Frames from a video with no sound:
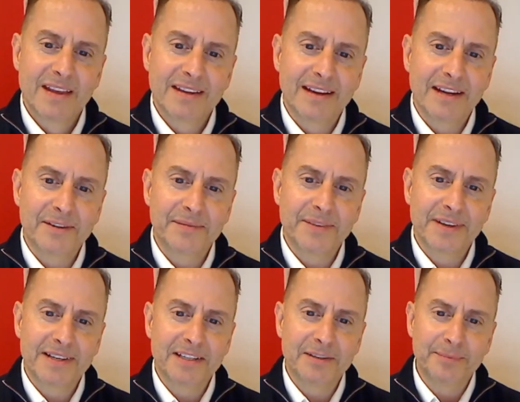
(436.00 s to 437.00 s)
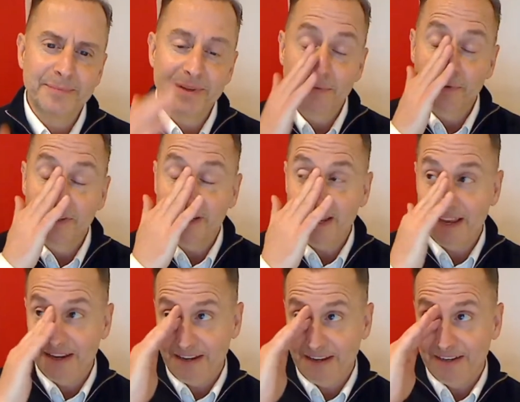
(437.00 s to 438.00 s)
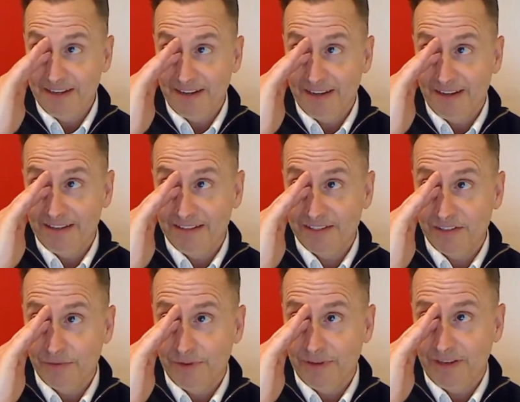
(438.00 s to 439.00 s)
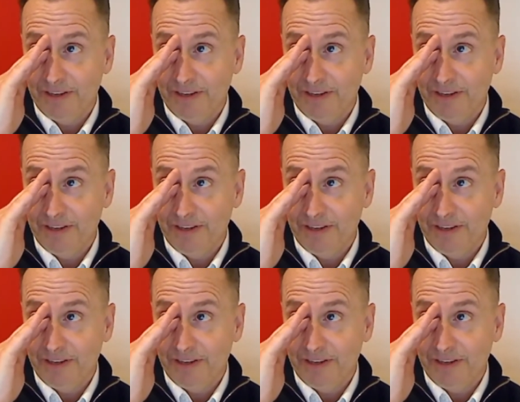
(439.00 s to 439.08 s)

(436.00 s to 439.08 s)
Yeah, it really can. And so